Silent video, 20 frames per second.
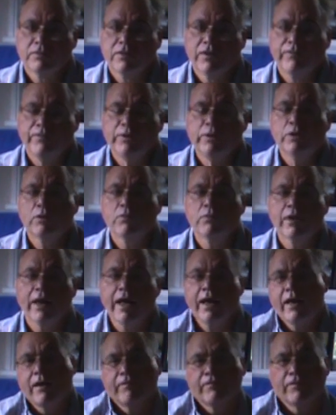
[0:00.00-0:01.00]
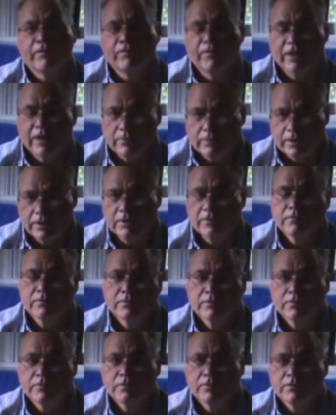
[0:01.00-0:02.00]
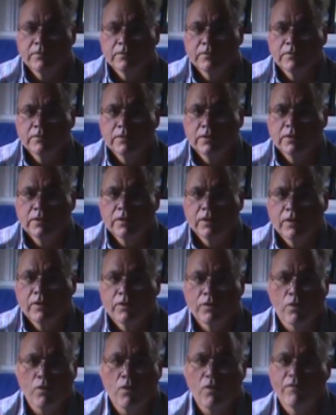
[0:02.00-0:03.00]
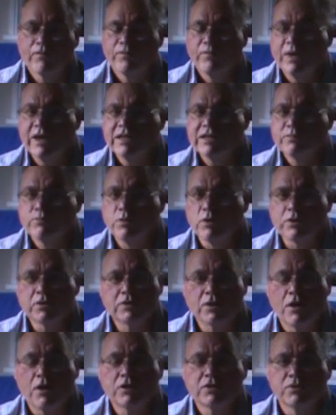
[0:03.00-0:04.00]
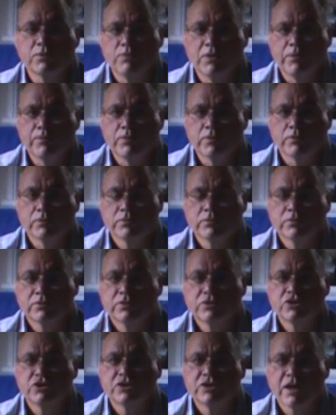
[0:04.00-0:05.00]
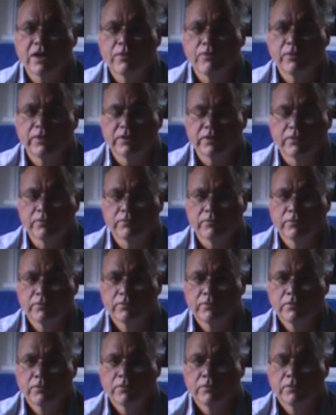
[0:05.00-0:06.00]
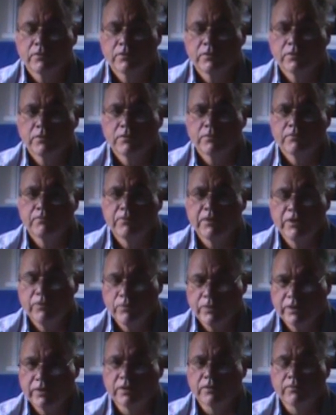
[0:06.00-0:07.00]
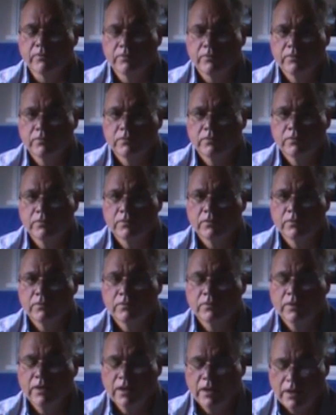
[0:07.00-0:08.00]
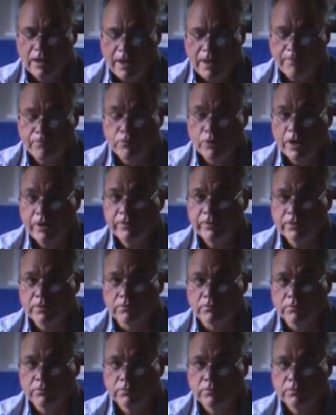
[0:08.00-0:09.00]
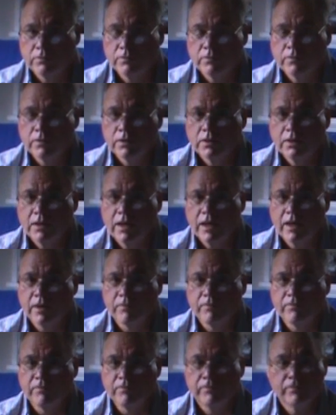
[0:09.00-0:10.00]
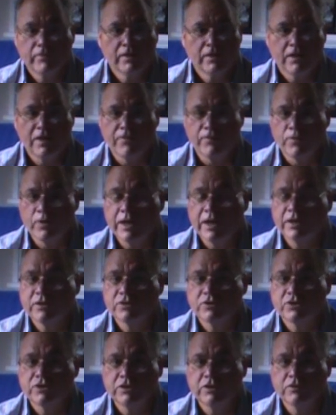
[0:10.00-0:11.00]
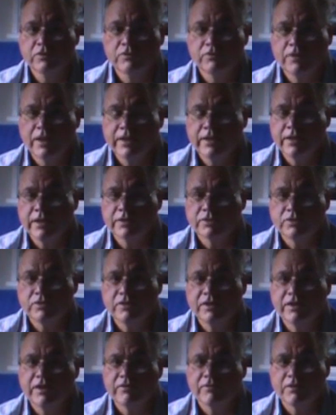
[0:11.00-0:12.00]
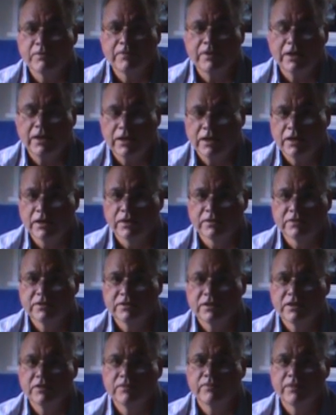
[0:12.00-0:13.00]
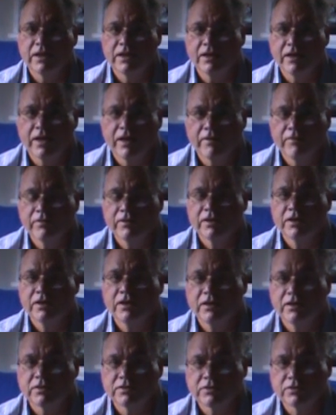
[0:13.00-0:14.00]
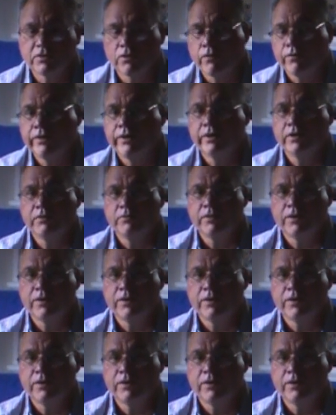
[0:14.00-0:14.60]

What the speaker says: if you don't have a family, go on Facebook, talk to people. Share with them, be with them, and pray with them. And if you got your children right next to you, give them a hug. Tell them that everything's going to